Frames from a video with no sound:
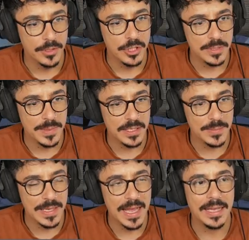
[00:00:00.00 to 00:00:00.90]
Just because
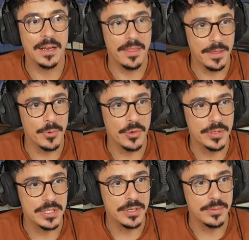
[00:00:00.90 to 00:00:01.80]
we can. I think we're
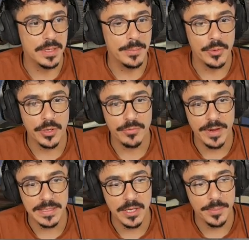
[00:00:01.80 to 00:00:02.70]
going to. Yep, we're going to
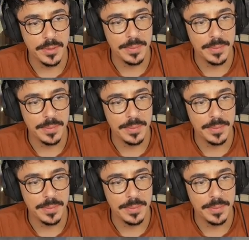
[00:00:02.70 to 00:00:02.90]
raise it up on a